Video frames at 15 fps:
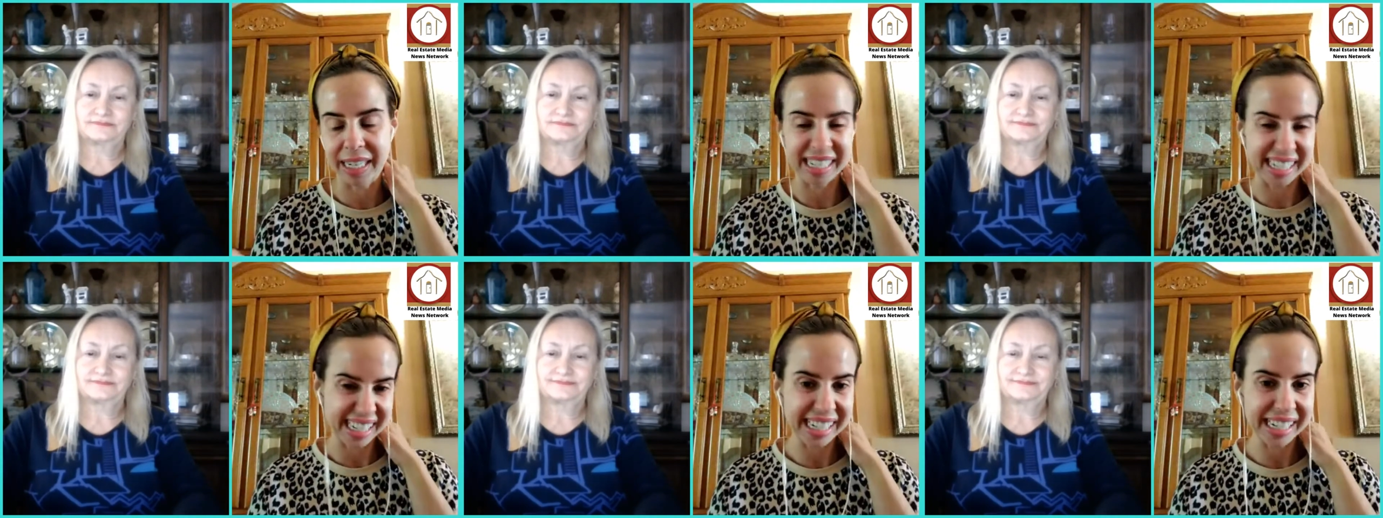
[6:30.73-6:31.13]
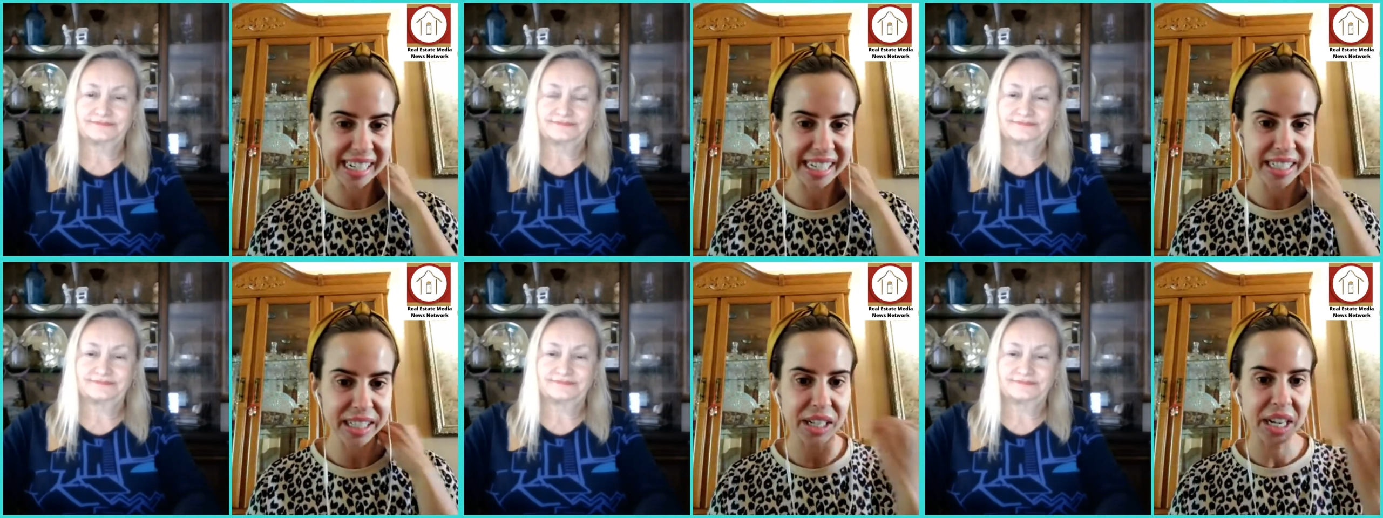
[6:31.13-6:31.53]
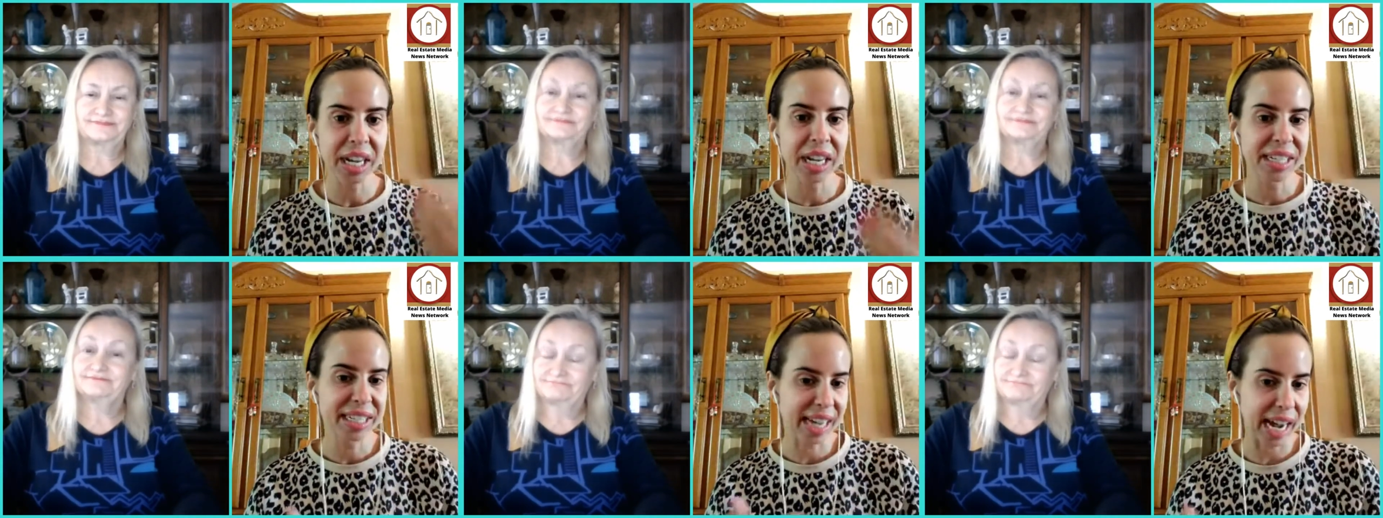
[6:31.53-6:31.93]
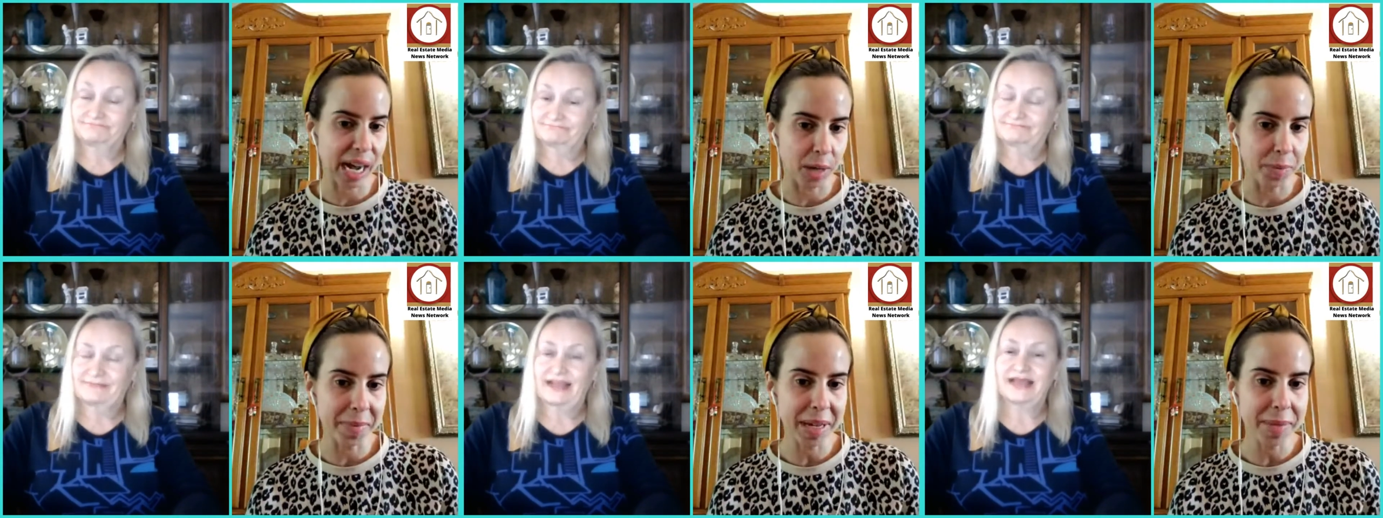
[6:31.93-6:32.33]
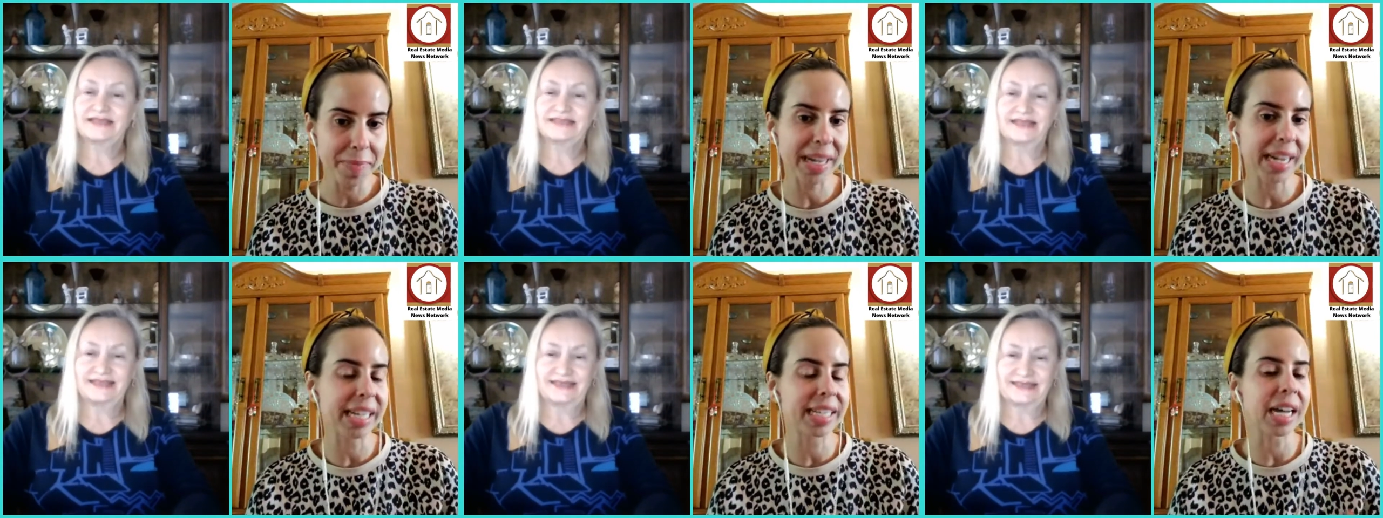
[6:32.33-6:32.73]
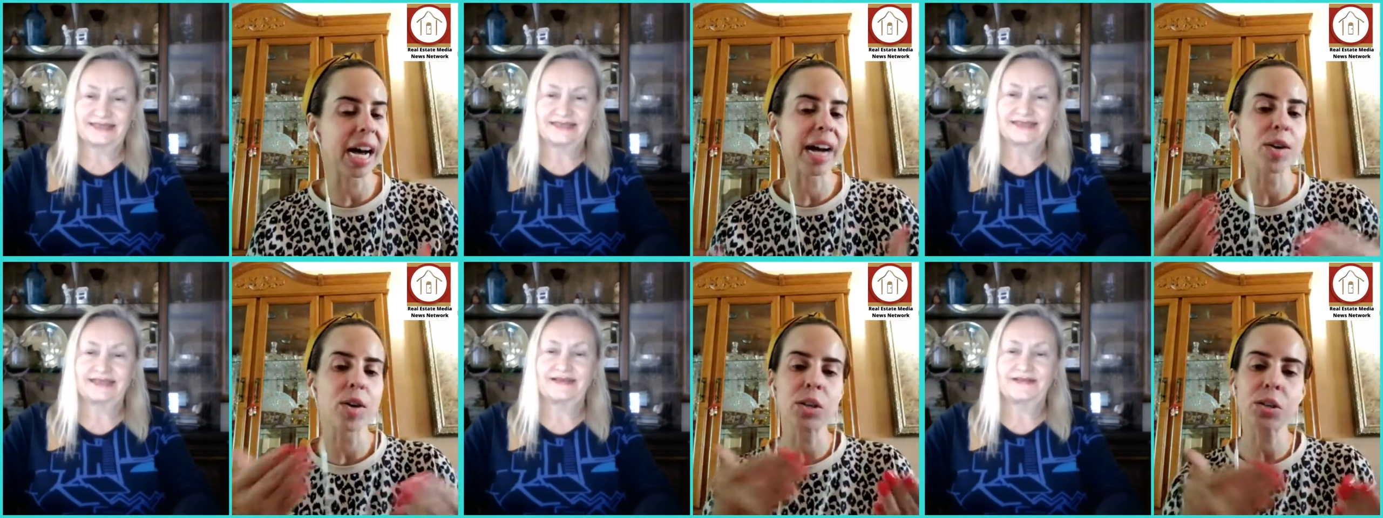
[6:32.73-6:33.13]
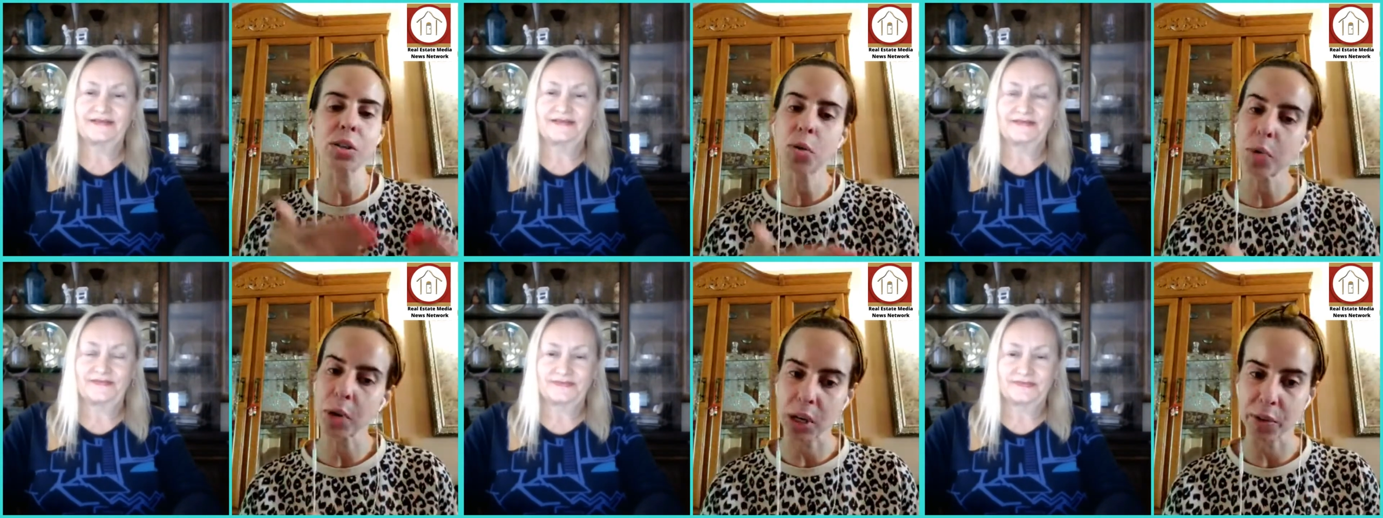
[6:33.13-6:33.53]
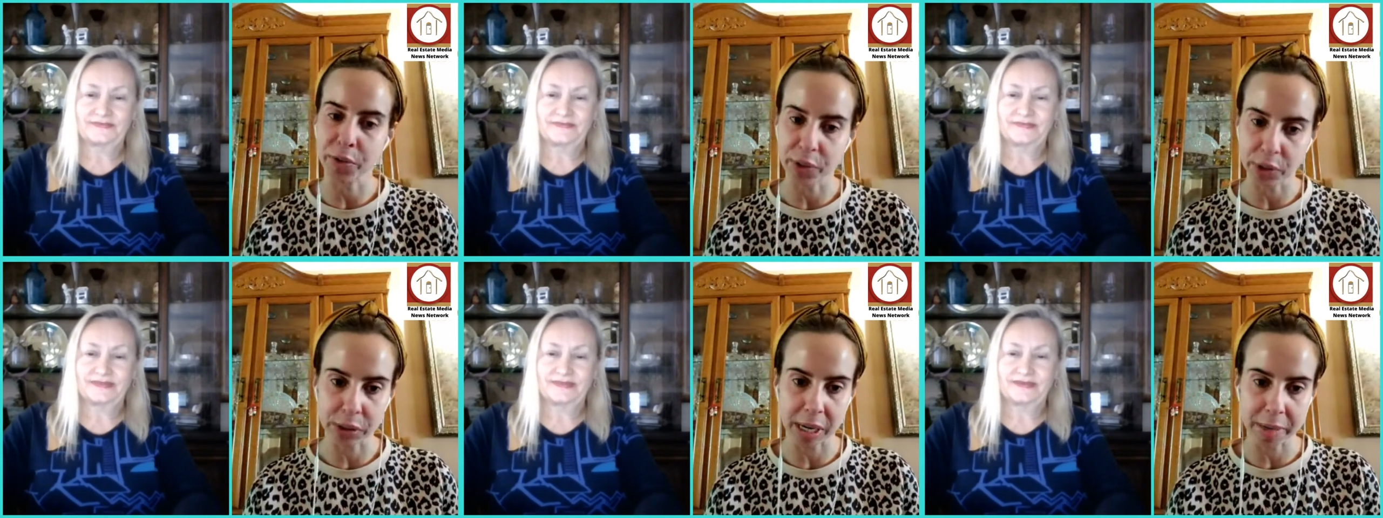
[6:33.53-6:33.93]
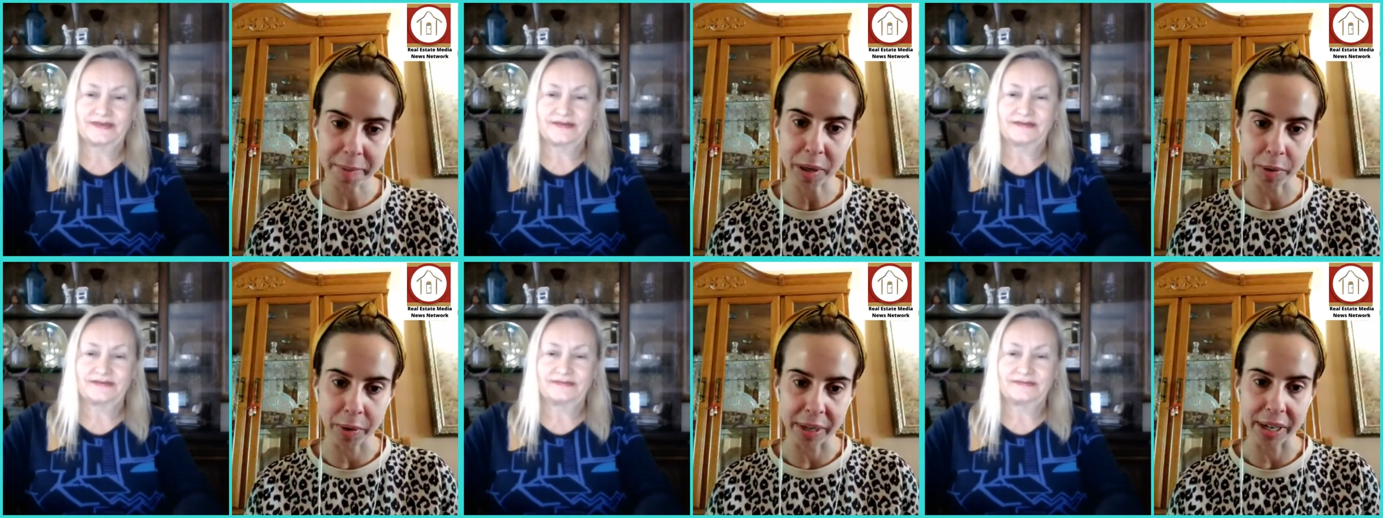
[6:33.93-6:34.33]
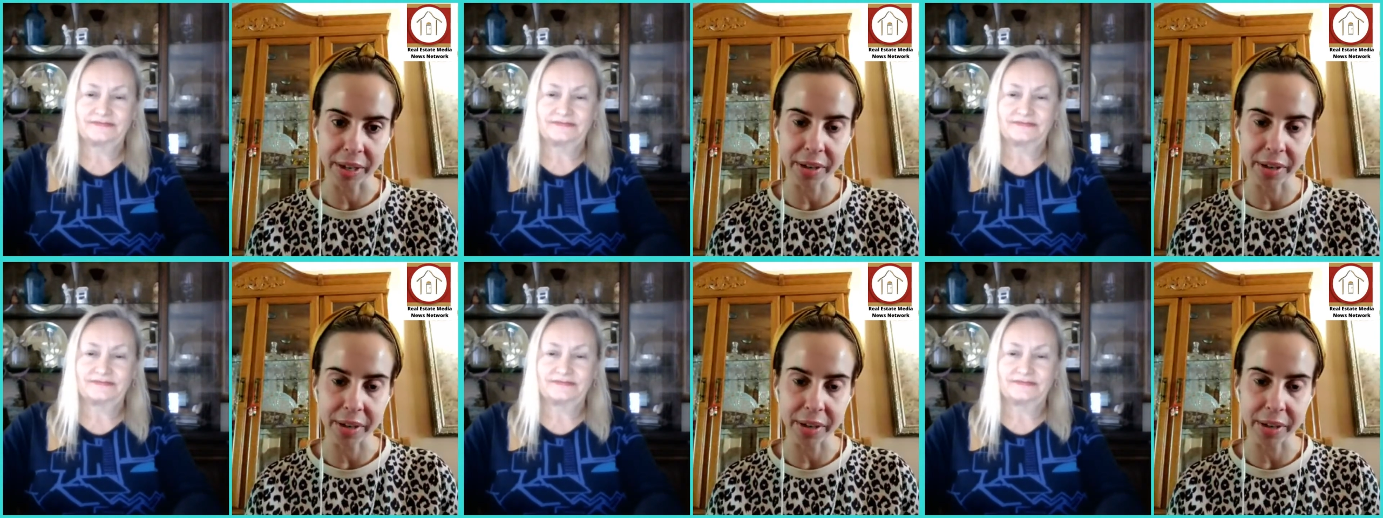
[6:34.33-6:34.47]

Speaker 1: assistant to help me, because I also work a full-time career